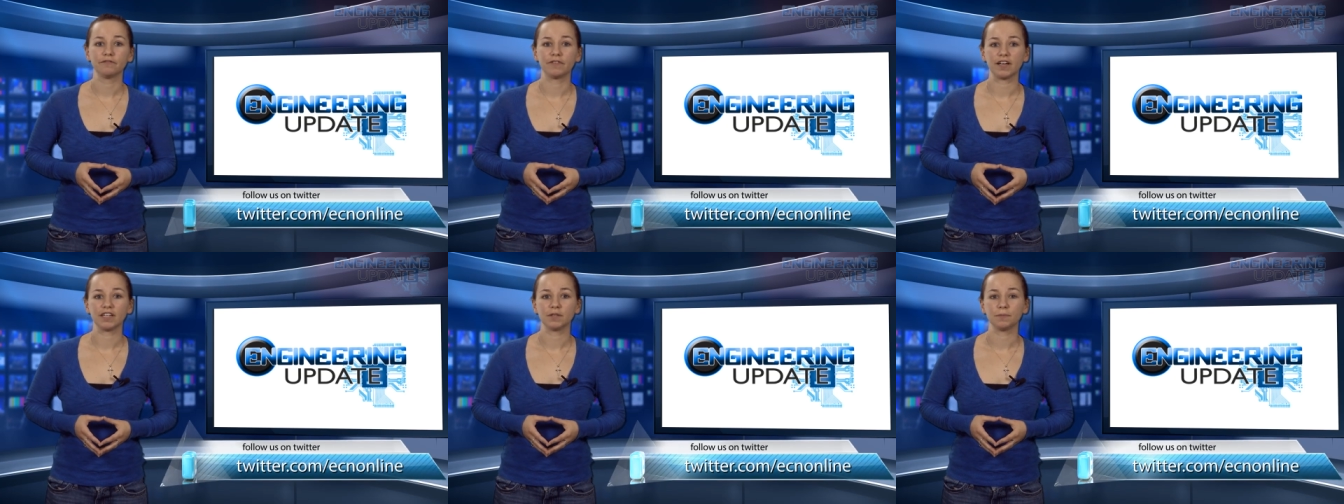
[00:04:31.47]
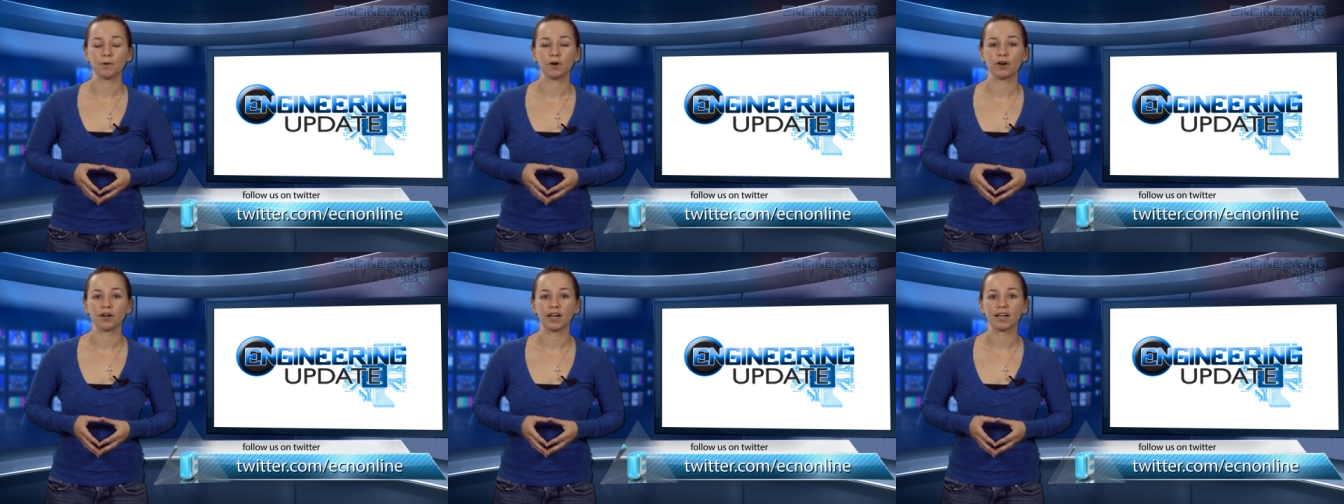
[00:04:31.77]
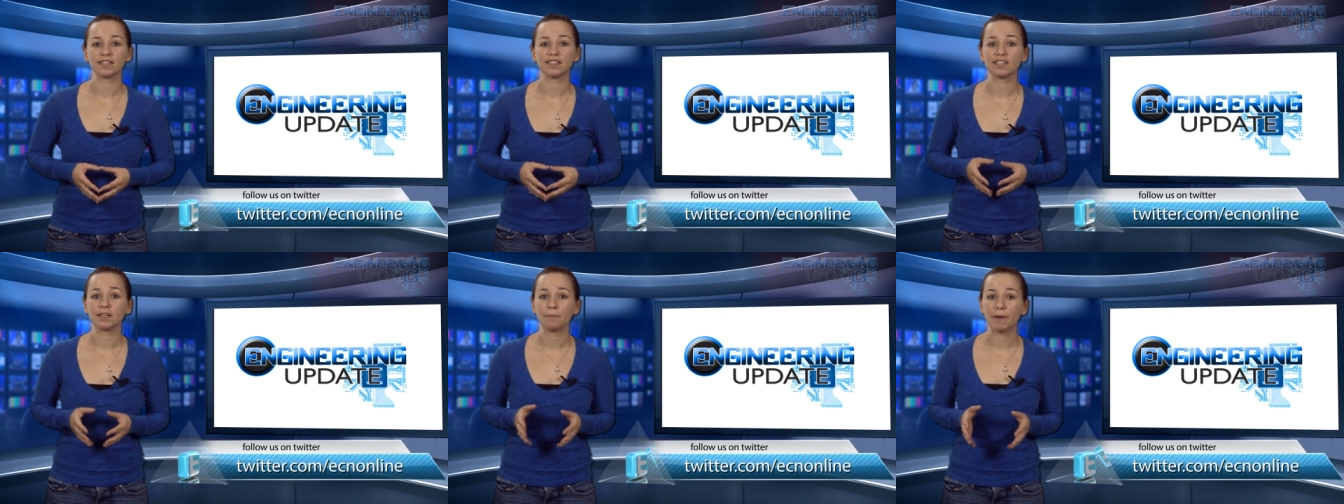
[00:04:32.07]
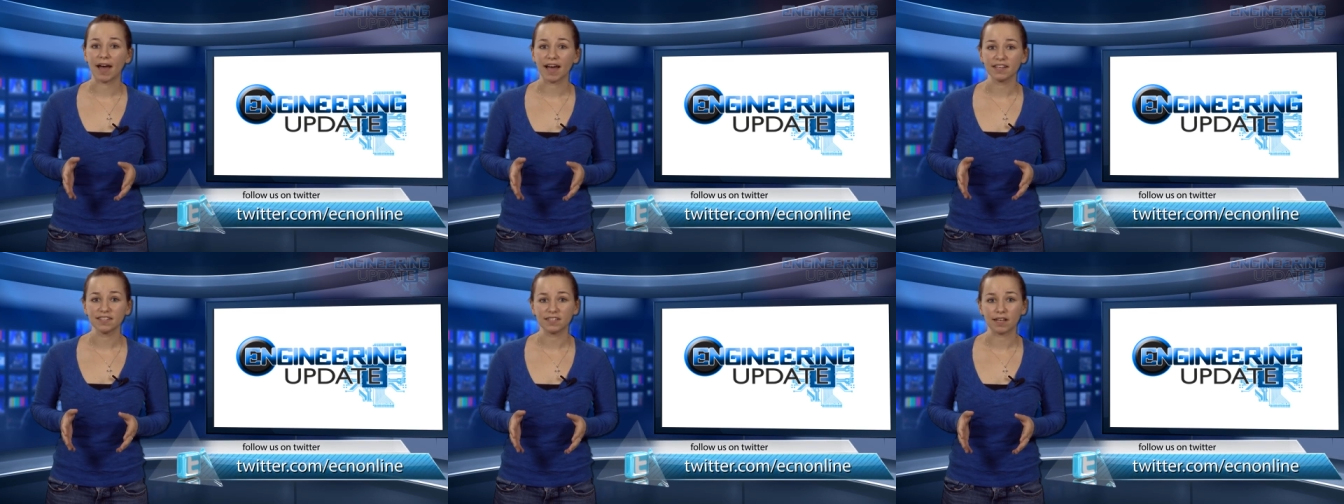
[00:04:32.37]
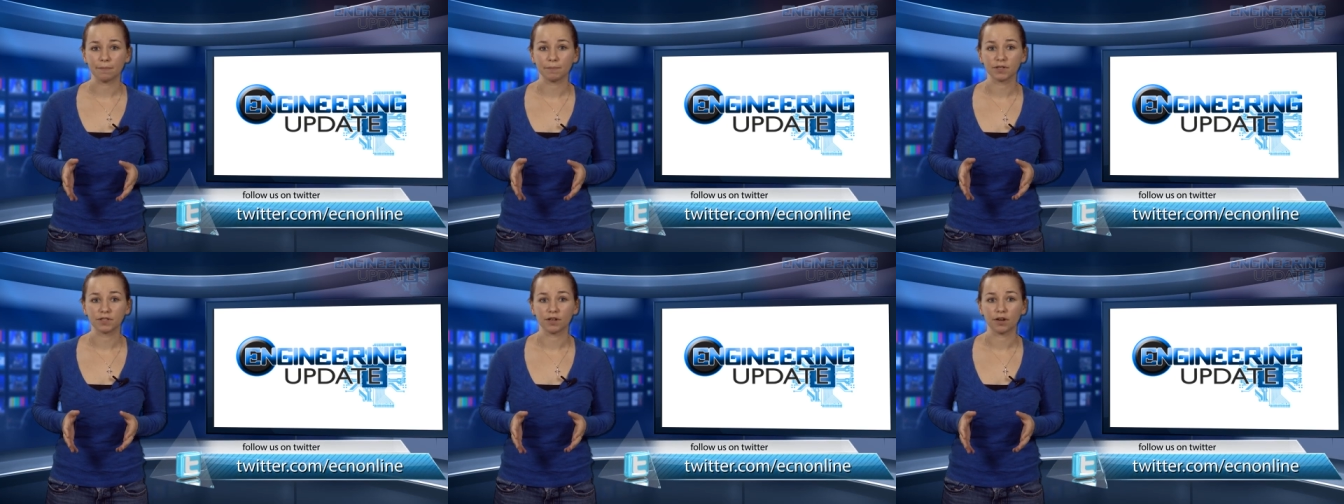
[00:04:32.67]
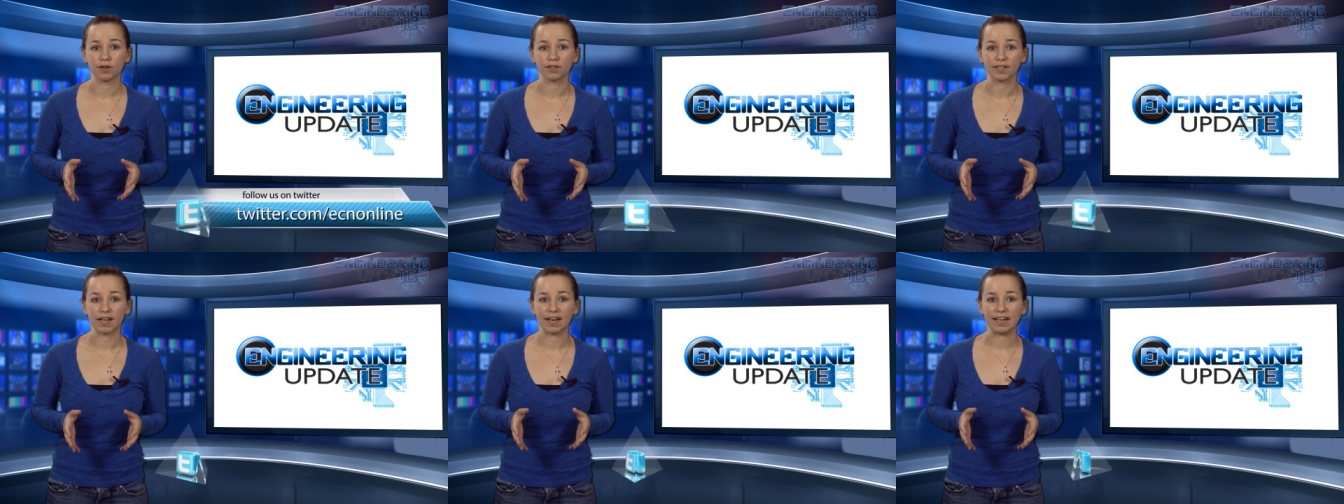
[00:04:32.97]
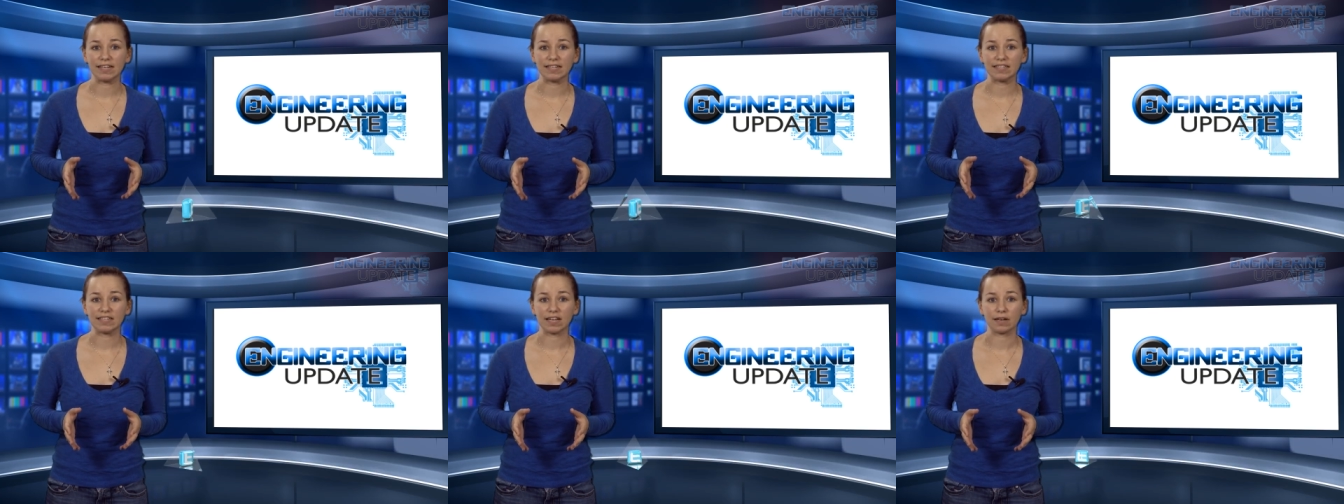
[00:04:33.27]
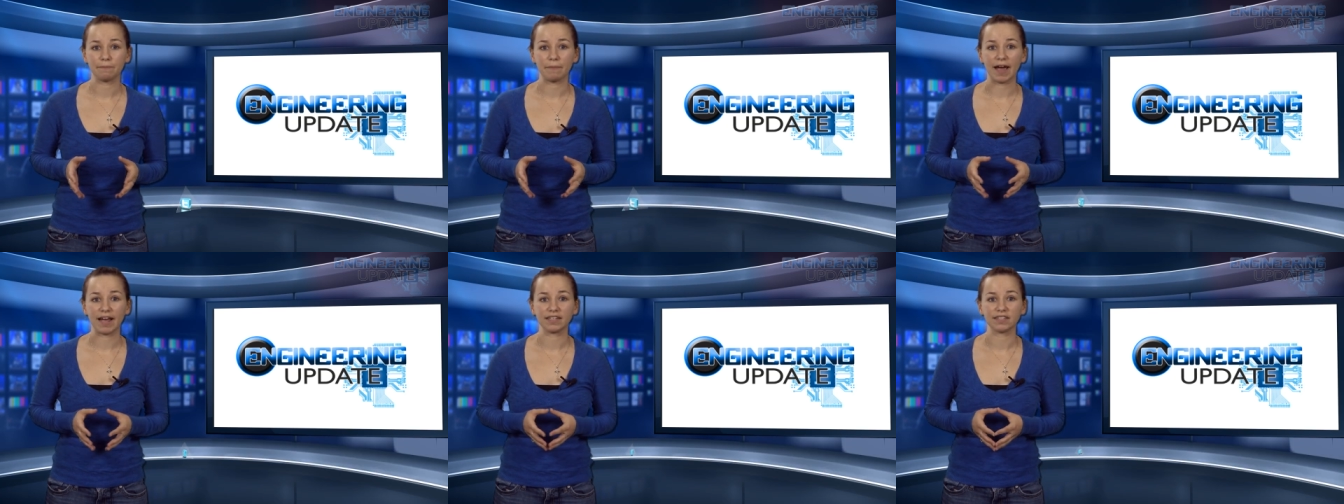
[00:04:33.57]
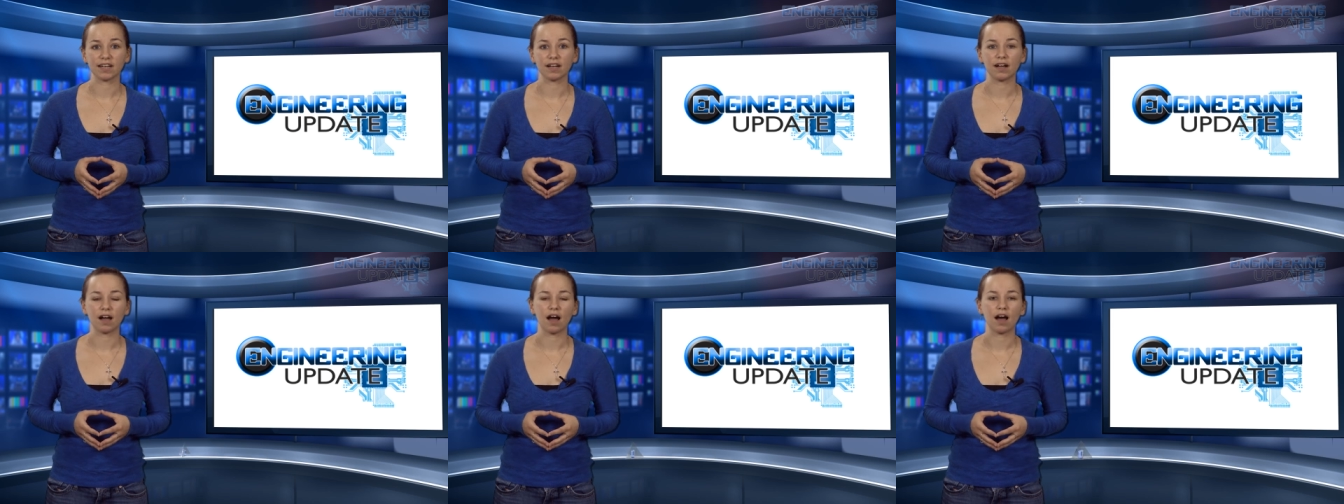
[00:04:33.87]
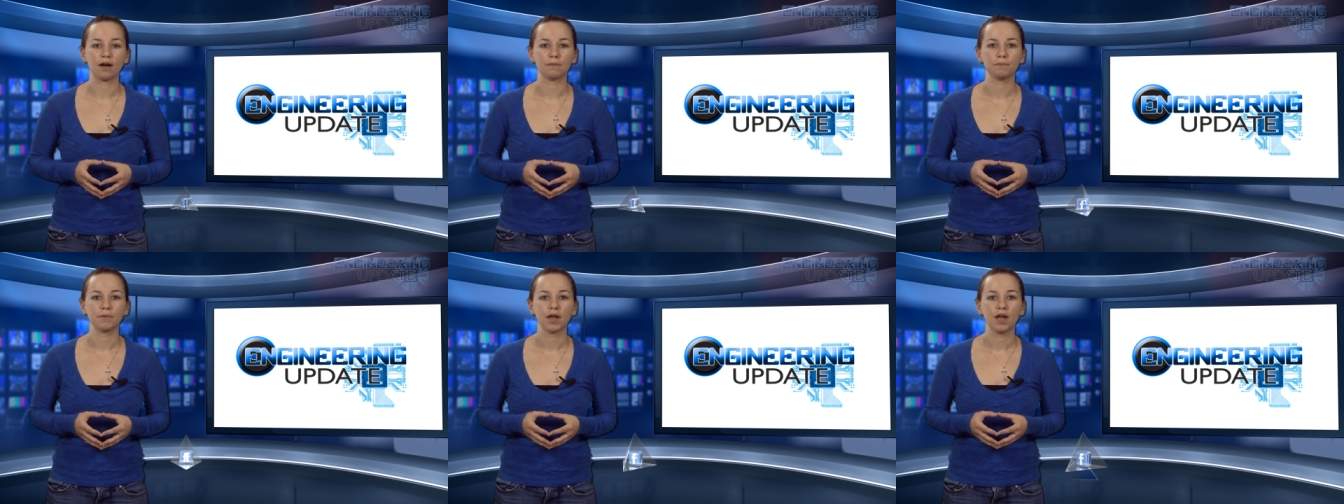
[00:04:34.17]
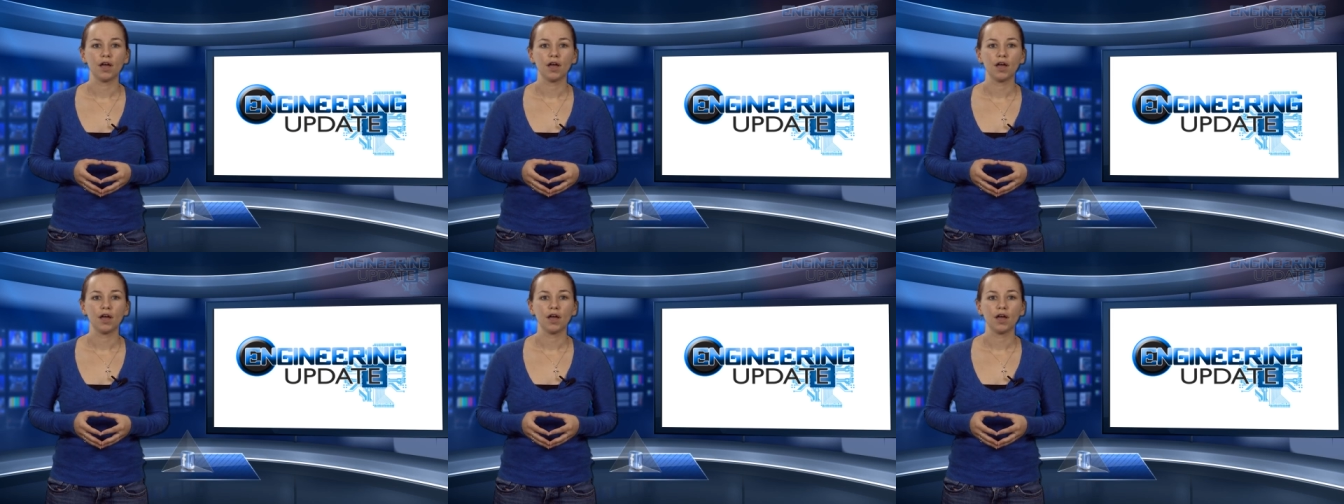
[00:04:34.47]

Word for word: Facebook and see past episodes at ecnmag.com.